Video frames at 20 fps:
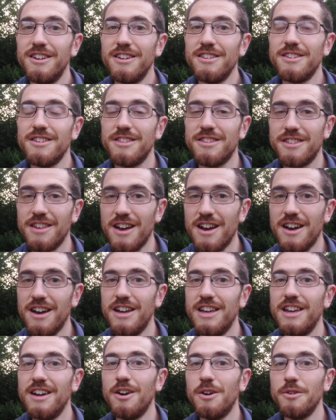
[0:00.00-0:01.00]
to
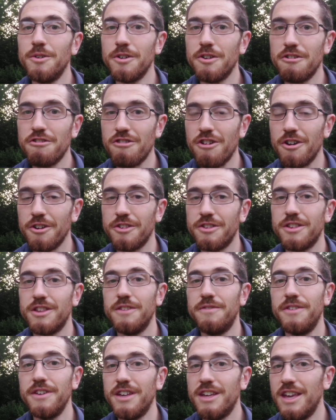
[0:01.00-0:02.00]
die on a cross to
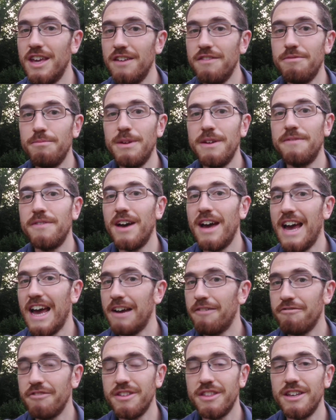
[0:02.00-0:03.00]
forgive me for
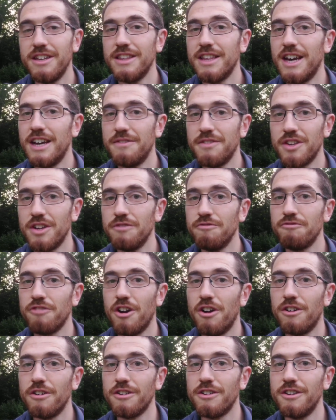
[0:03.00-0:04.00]
everything that I've done
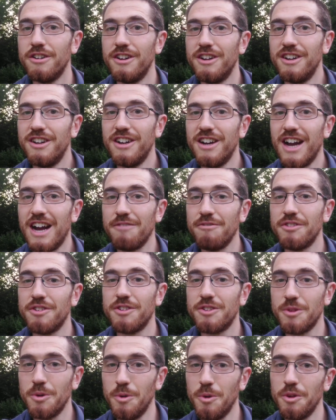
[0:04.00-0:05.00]
wrong and
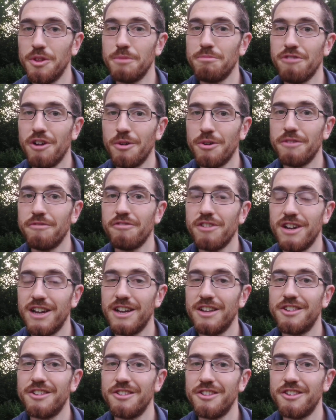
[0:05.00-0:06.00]
restore the broken
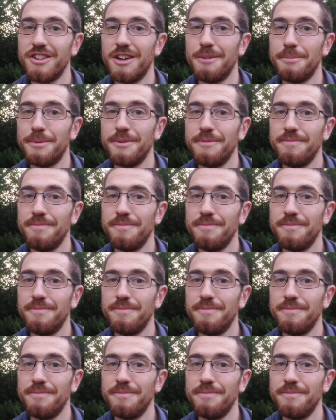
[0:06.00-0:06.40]
relationship.